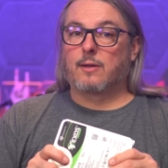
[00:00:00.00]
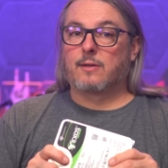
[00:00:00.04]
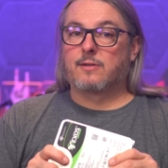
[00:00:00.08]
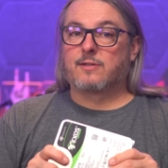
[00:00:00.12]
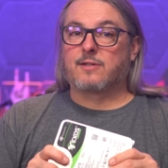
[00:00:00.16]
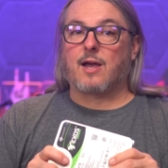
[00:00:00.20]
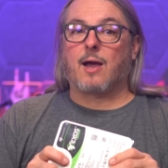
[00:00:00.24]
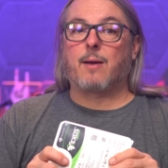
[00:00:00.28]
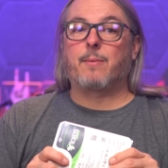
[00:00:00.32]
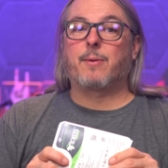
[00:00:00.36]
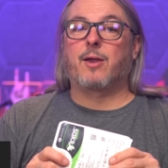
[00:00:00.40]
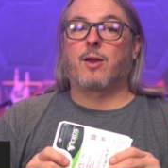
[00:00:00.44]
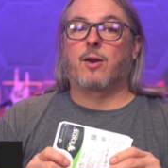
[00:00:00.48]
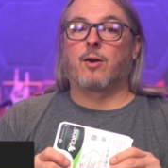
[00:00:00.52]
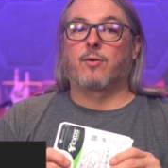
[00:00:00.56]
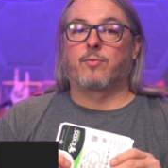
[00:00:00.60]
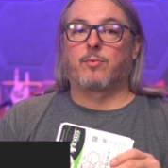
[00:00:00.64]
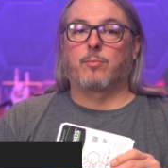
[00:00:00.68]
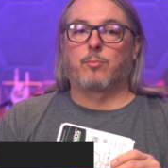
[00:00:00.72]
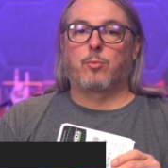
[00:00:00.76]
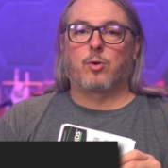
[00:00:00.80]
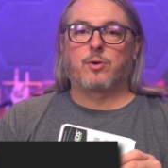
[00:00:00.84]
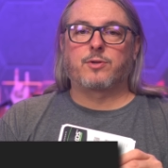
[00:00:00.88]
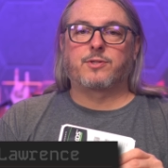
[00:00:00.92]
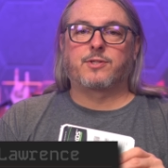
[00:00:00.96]
Tom here
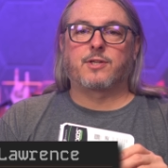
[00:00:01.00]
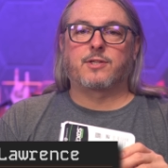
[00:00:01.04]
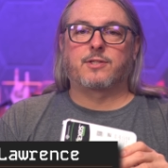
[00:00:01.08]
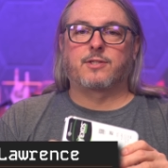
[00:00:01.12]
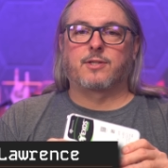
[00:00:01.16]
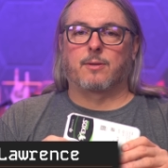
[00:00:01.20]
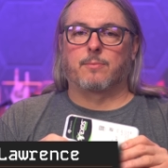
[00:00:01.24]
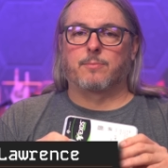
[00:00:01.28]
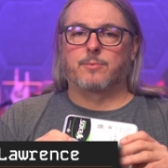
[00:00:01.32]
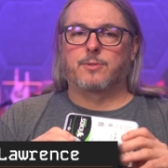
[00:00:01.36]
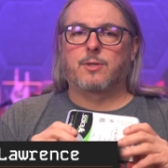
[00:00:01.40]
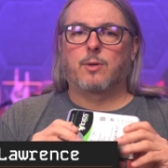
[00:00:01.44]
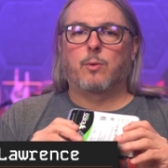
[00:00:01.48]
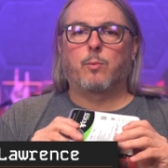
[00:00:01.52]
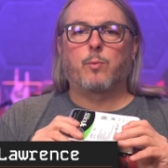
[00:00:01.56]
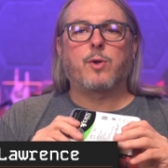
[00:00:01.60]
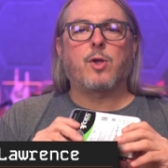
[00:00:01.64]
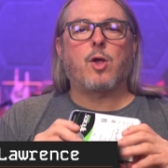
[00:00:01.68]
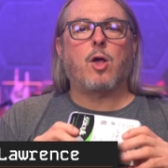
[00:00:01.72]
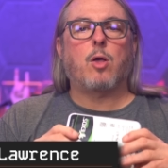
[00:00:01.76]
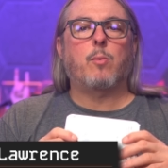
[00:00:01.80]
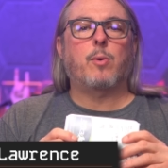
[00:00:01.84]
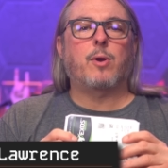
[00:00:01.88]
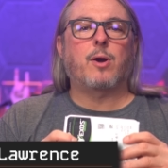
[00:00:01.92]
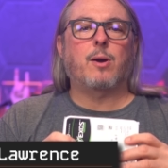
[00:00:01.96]
from Lawrence Systems. We
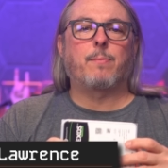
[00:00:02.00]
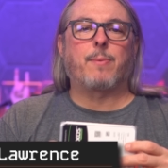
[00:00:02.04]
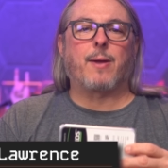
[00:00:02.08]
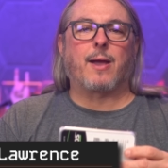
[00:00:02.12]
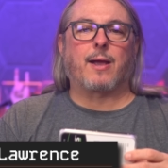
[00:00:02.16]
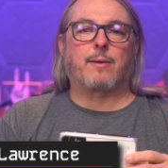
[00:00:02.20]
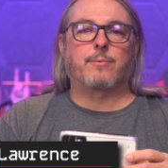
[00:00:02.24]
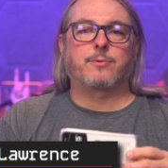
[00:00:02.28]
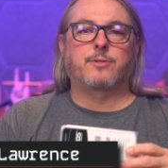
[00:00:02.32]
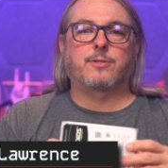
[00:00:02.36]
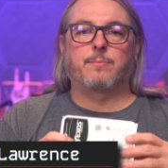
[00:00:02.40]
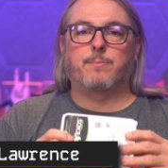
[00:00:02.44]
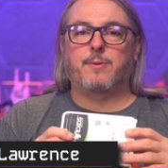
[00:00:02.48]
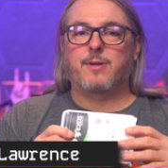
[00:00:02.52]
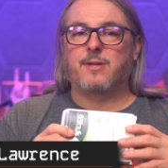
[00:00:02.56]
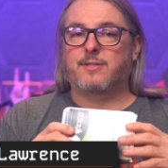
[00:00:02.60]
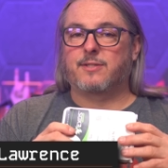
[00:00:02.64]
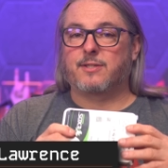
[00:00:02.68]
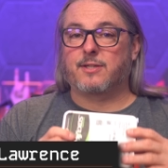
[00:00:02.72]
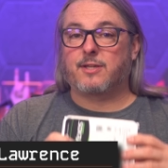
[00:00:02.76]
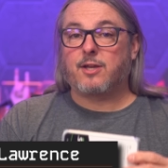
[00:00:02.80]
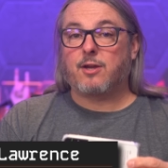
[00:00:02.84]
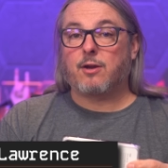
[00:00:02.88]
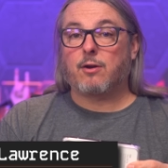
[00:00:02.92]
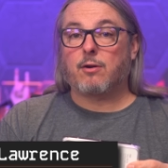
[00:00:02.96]
all want our backups to be
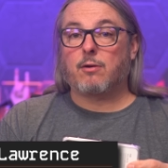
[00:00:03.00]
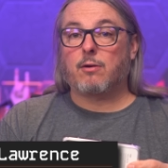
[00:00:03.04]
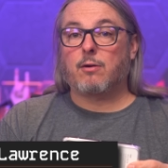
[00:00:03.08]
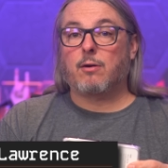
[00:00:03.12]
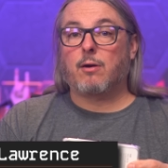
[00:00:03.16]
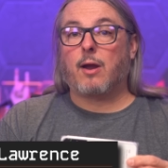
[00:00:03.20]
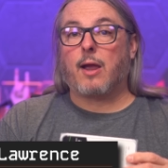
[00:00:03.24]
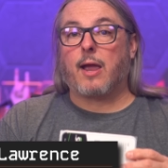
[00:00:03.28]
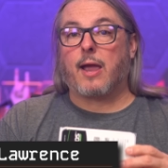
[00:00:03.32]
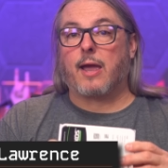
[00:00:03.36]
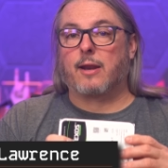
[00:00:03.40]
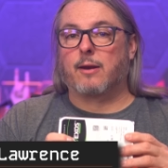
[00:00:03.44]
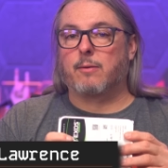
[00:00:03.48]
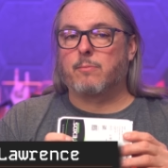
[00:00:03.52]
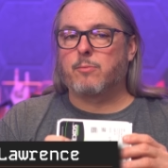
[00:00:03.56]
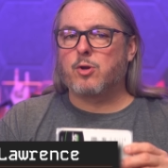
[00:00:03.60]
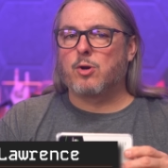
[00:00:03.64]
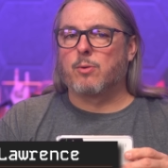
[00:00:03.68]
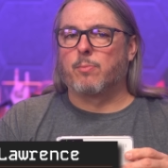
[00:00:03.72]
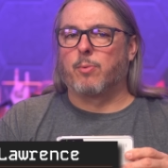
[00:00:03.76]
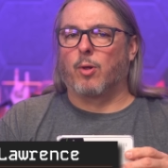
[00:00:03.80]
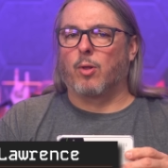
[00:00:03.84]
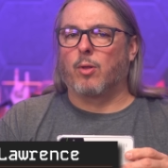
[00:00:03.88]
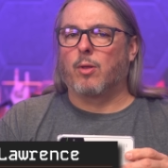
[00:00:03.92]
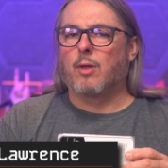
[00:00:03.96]
secure and
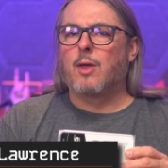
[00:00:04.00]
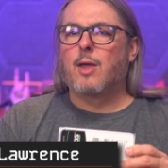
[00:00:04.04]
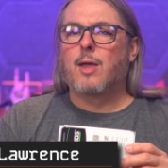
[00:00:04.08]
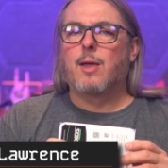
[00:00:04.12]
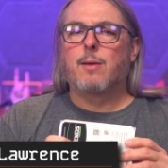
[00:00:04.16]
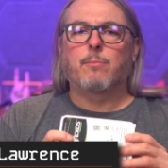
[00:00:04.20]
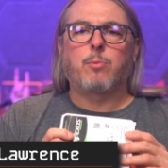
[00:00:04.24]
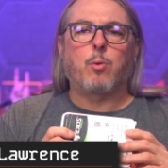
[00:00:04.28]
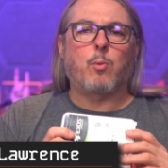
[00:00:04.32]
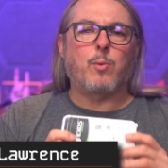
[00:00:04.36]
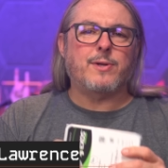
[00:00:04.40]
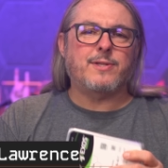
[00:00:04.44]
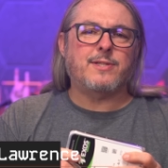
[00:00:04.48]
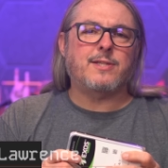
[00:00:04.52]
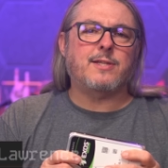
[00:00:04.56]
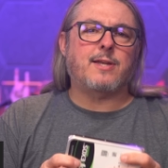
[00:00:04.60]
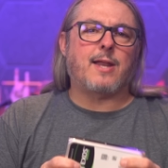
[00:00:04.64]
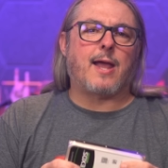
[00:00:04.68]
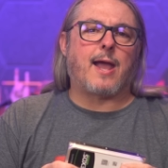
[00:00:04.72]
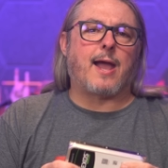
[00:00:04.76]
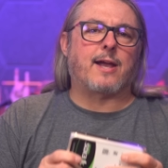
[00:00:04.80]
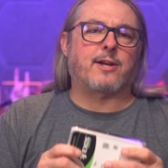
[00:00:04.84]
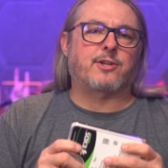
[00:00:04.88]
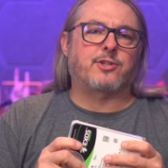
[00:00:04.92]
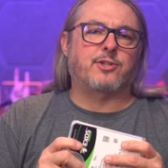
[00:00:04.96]
immutable, but what does it
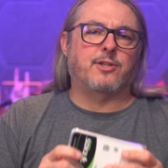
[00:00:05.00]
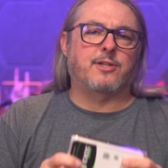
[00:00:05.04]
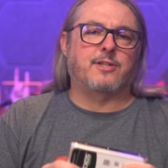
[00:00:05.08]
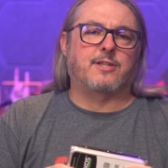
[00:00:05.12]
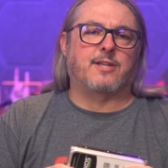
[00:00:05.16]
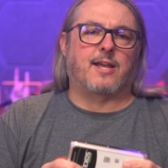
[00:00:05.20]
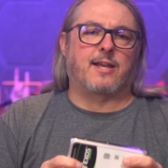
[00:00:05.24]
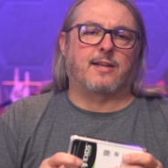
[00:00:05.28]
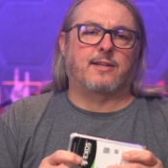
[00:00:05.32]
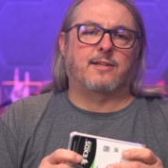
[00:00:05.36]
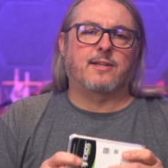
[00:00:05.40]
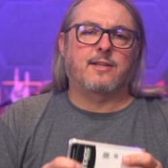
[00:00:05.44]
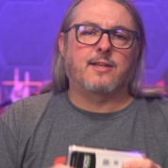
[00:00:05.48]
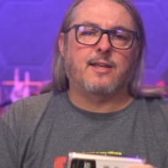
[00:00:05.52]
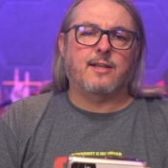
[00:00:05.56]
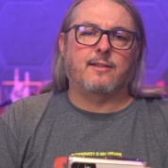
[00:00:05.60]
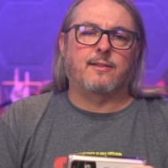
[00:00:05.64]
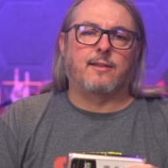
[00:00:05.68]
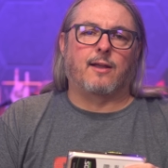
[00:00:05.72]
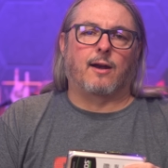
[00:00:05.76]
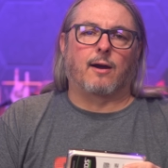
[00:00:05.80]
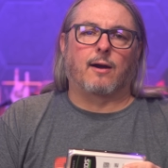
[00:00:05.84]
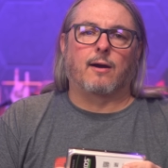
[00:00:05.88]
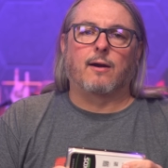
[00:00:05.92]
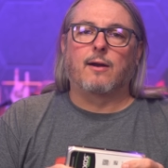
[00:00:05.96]
actually take to get
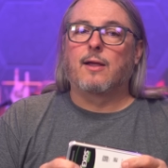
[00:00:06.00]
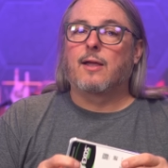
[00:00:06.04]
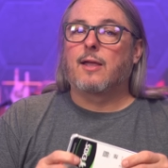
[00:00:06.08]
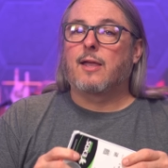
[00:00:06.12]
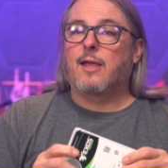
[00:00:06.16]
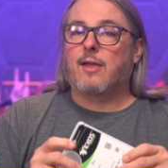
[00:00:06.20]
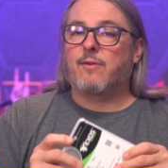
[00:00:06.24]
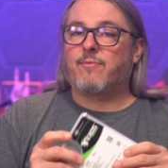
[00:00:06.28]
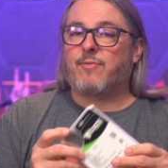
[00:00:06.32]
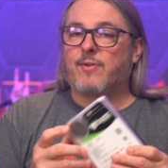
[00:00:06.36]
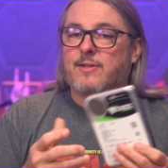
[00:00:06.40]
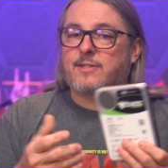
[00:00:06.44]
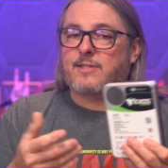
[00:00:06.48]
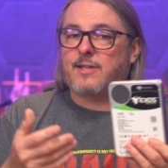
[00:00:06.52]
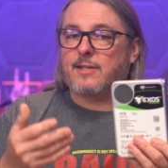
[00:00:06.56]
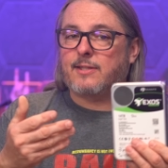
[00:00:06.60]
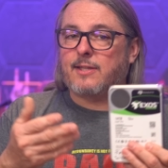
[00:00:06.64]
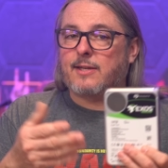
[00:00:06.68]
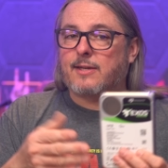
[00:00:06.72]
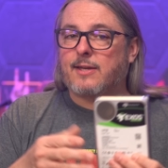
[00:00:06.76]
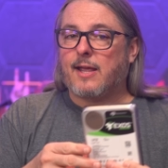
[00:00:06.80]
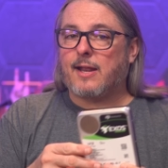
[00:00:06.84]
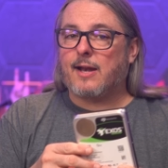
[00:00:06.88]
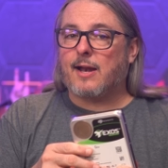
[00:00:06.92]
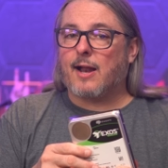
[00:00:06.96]
there? If I set the
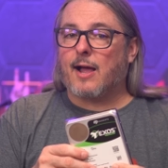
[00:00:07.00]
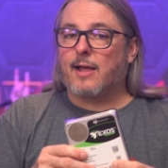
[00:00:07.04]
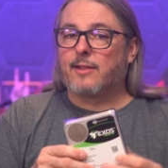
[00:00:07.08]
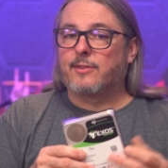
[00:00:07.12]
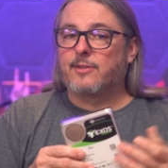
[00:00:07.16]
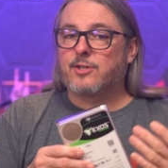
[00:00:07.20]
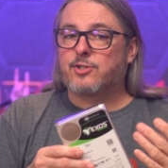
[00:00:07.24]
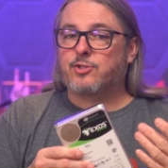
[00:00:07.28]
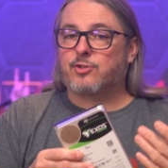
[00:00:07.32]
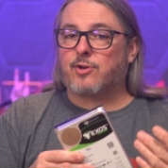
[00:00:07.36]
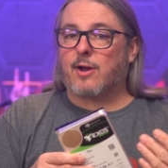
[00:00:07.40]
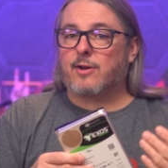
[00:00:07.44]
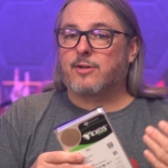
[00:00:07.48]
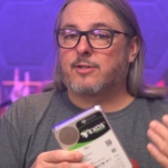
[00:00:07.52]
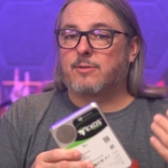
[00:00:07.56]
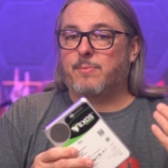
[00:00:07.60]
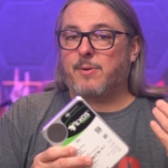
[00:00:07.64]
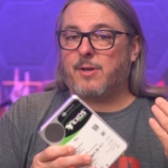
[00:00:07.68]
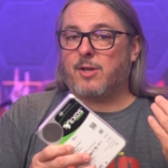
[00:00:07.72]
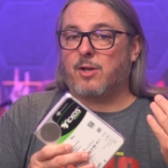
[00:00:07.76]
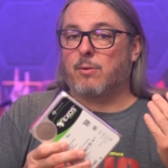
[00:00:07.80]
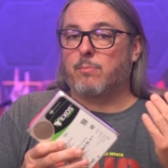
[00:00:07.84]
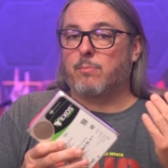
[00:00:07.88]
data on this drive to be